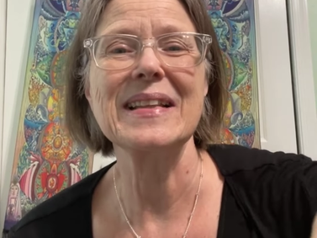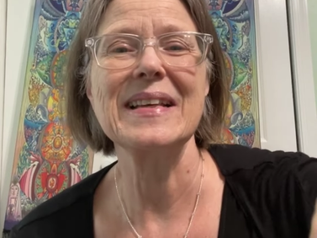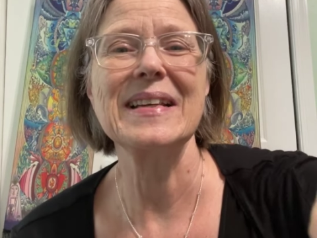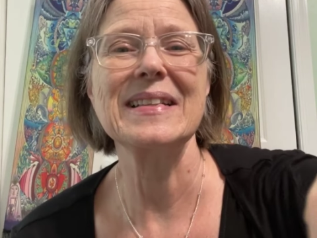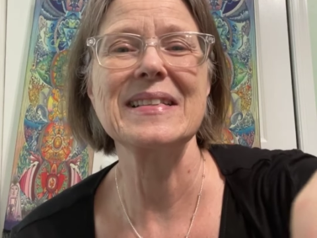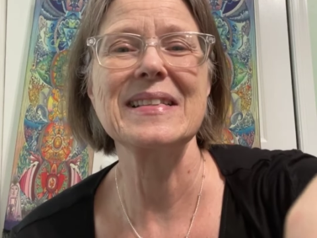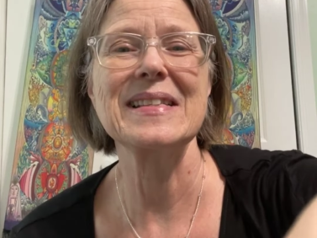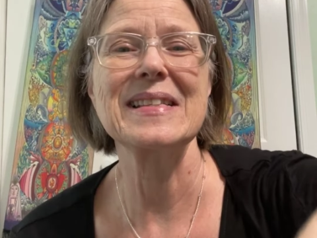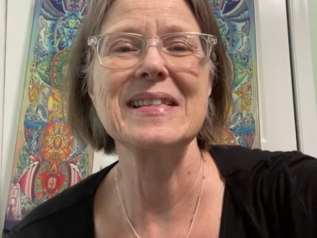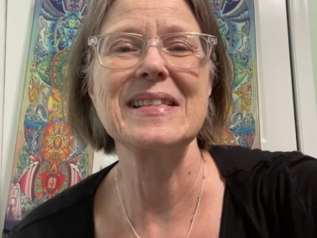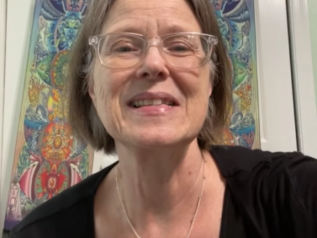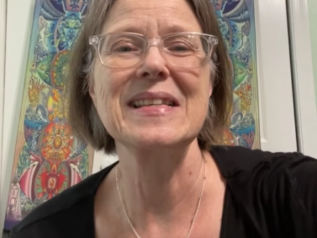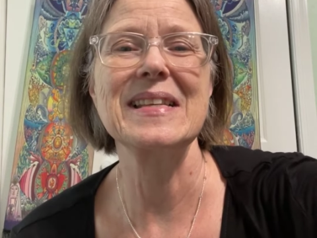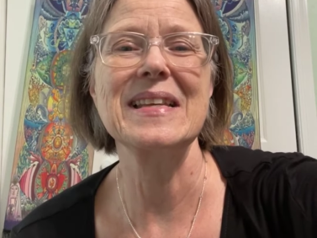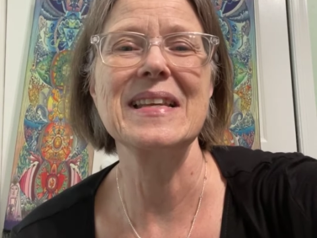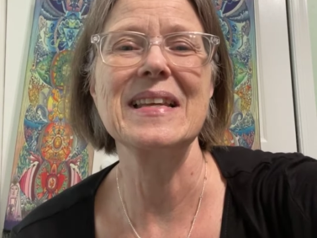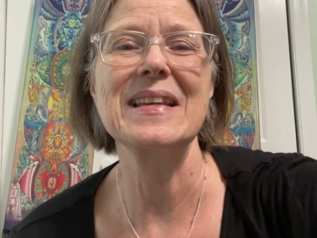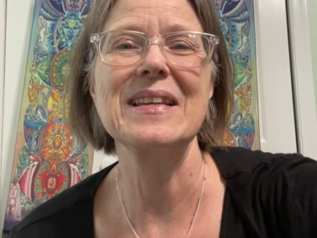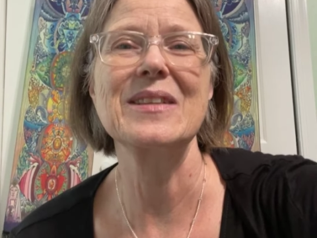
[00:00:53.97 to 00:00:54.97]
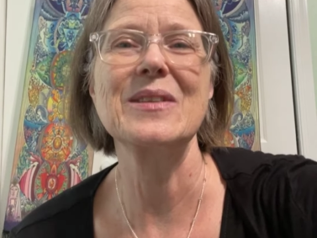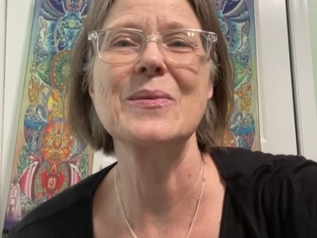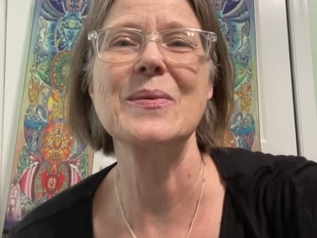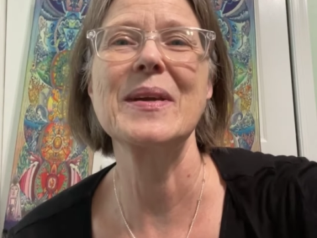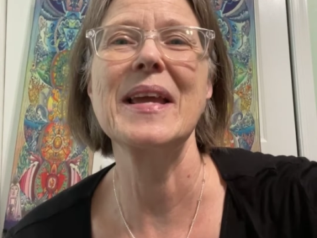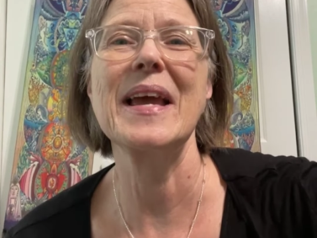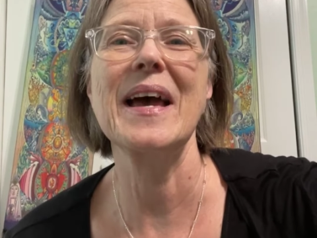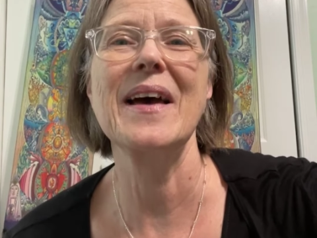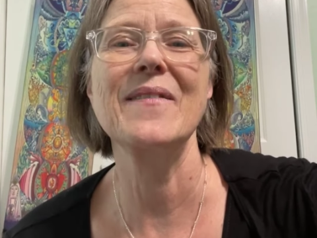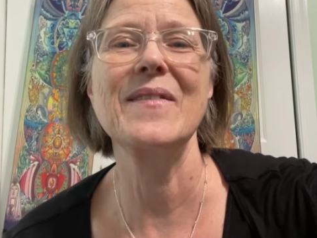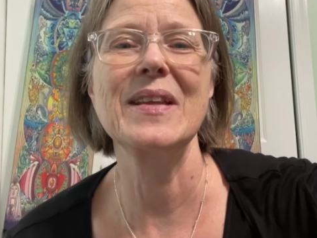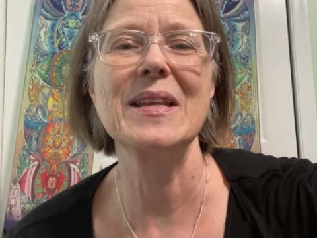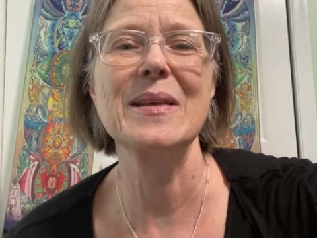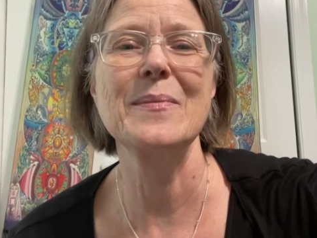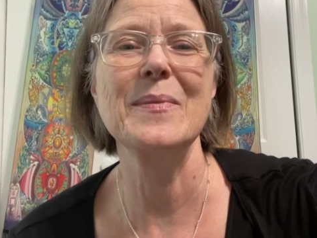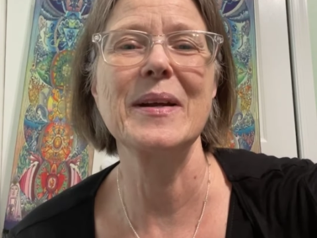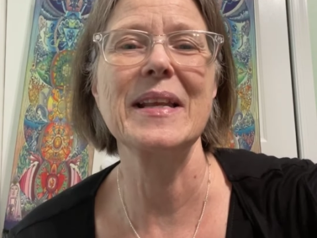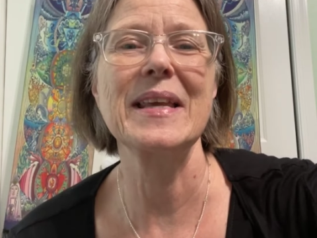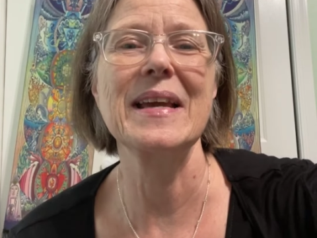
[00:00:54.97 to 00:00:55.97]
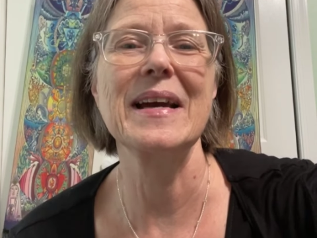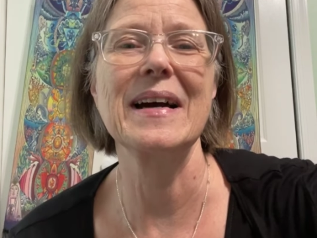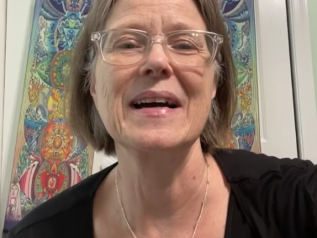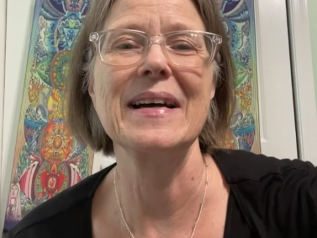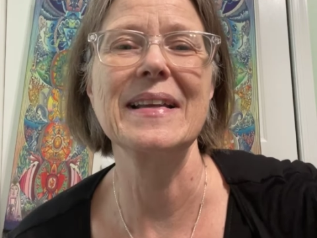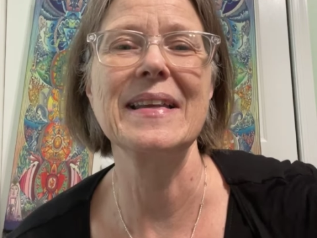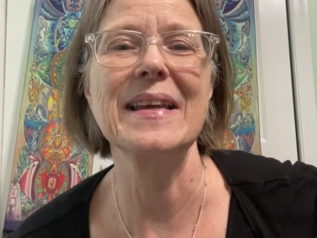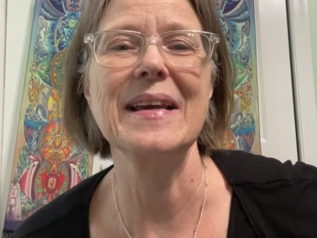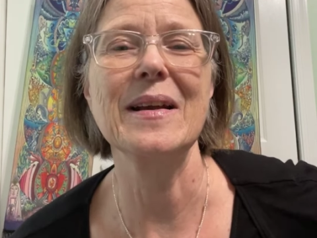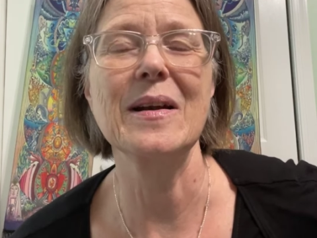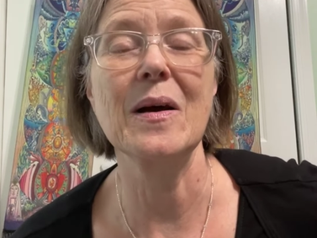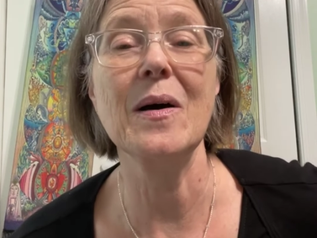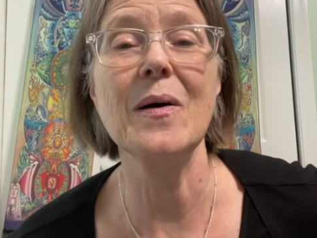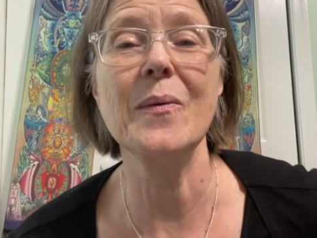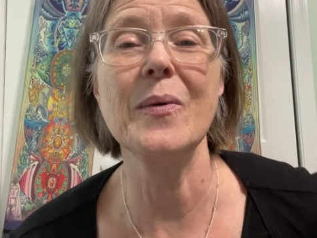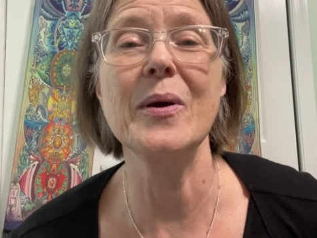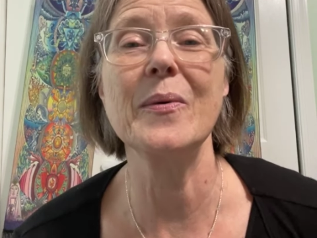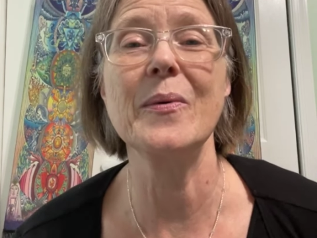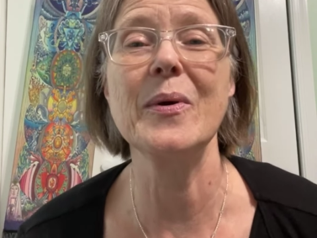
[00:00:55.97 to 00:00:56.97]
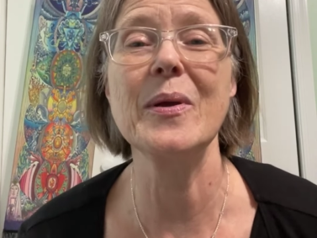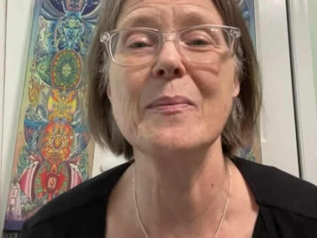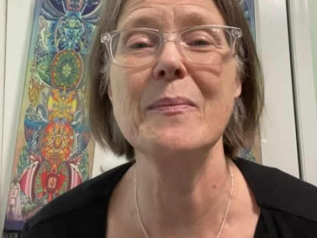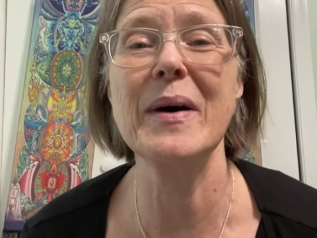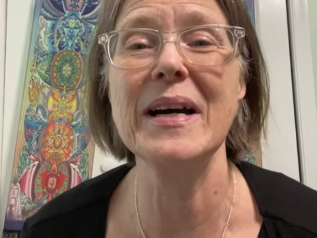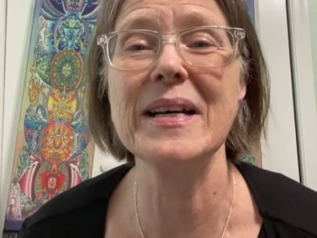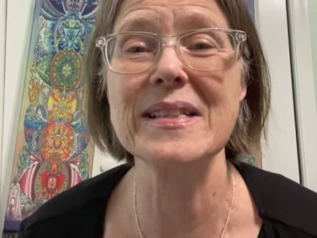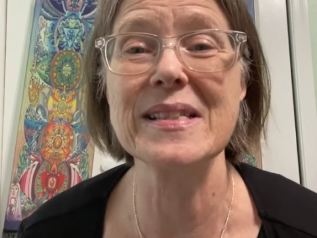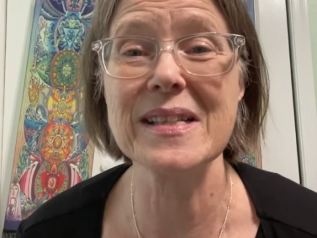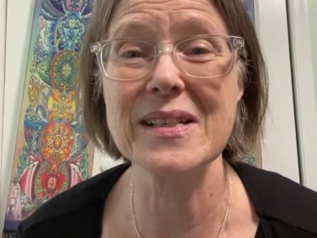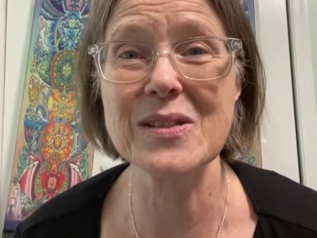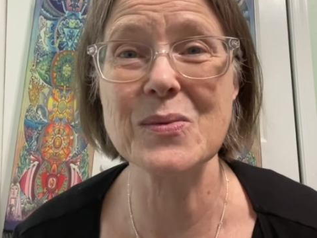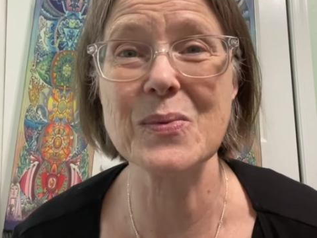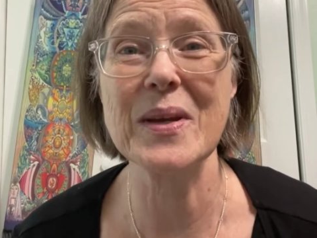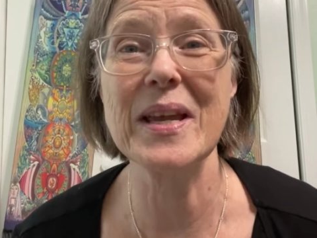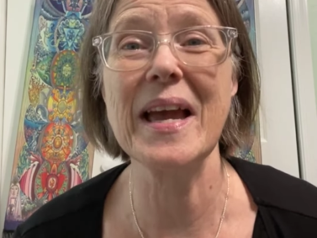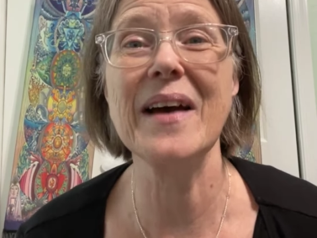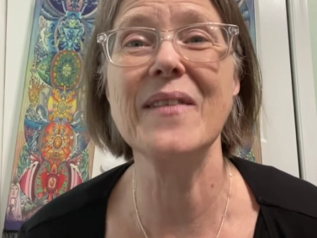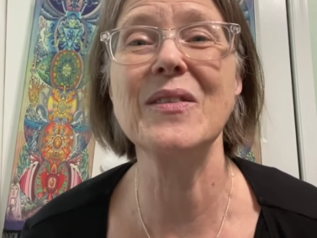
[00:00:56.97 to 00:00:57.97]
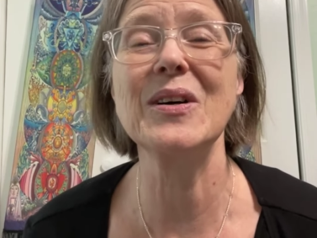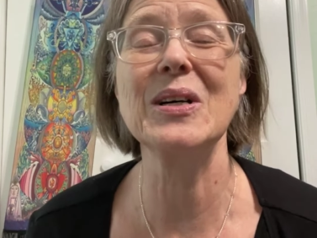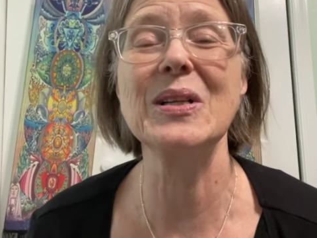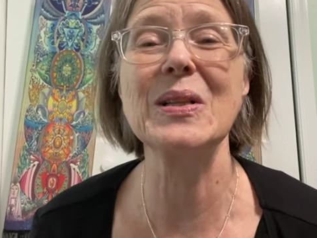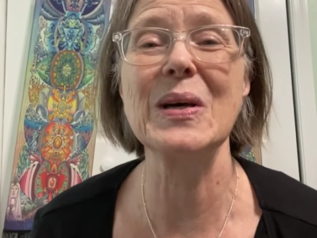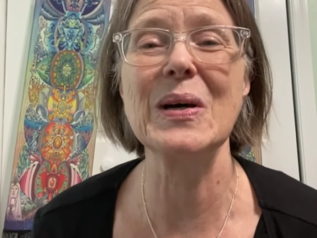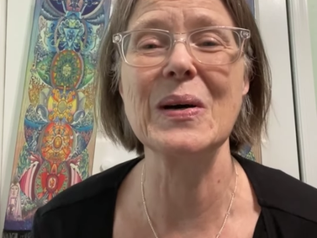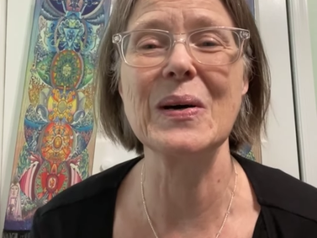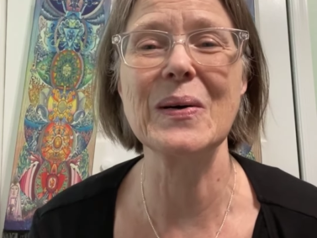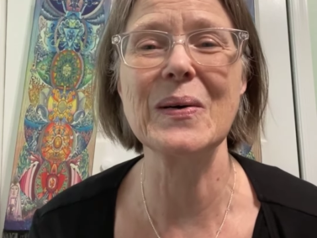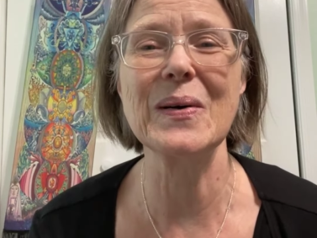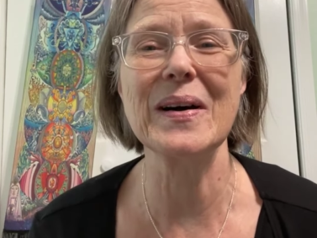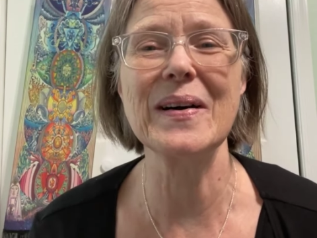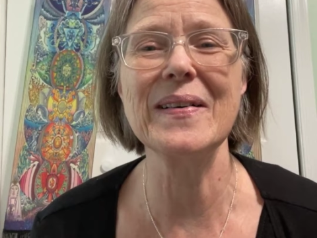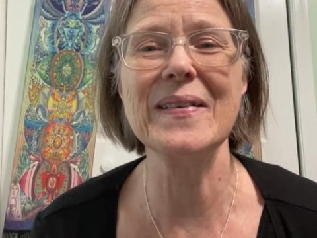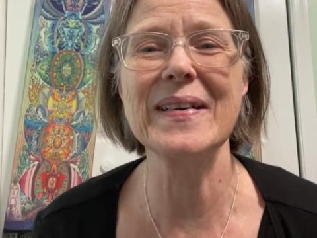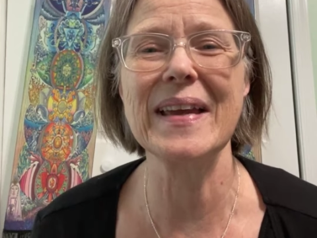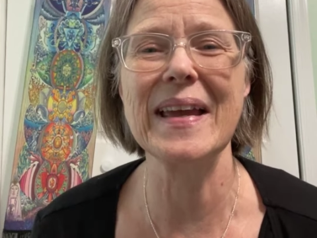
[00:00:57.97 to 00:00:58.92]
Let's see. Do we have anybody on yet? Oh, well, we must because we have a hello.